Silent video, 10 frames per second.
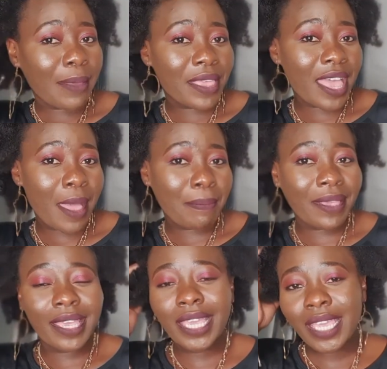
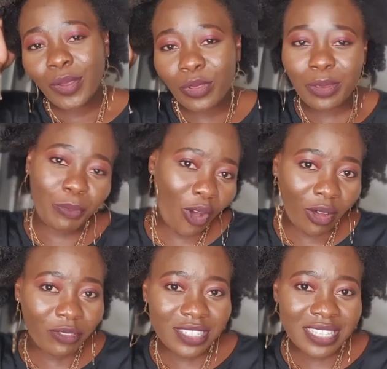Yappy, with more
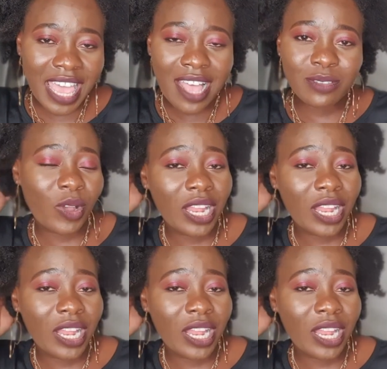of this hair as well.